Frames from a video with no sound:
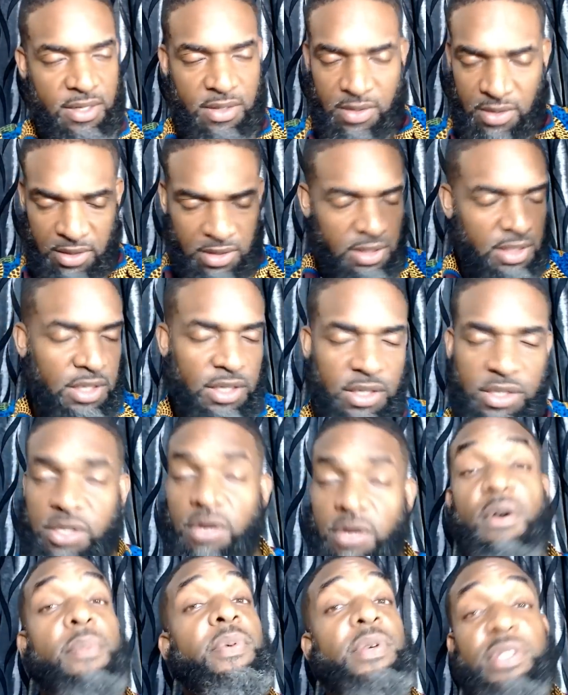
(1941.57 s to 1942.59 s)
you just see it
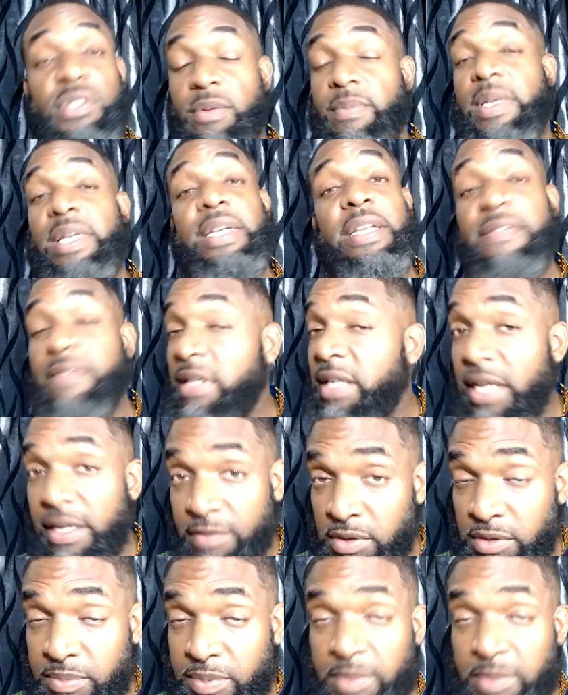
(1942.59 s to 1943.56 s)
show up on so many different levels.